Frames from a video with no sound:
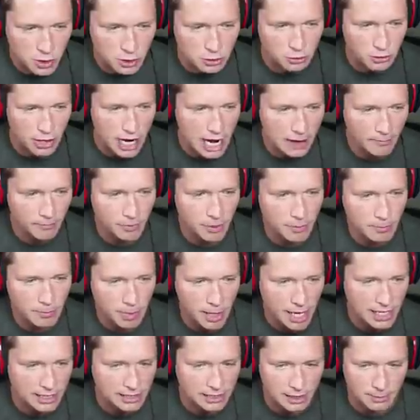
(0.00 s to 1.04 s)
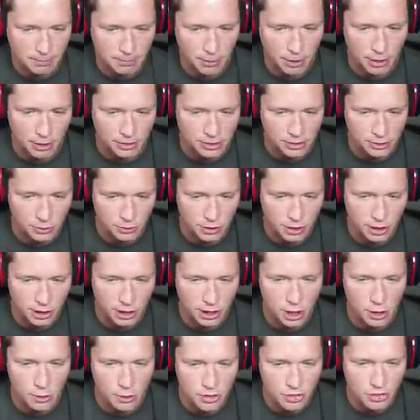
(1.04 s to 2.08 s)
grabbed the basketball. So we're gonna
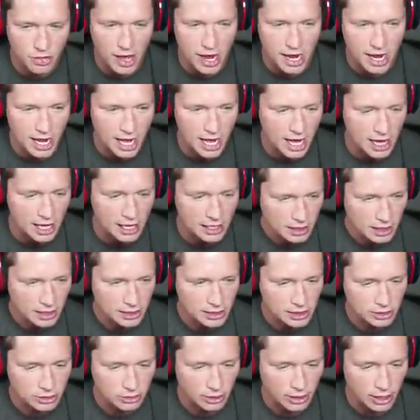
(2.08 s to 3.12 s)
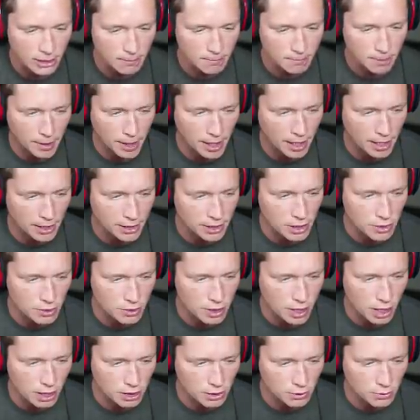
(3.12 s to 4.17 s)
go with a straight up no
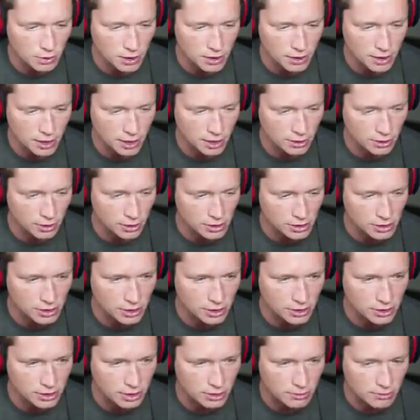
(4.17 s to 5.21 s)
color one there. Looks good to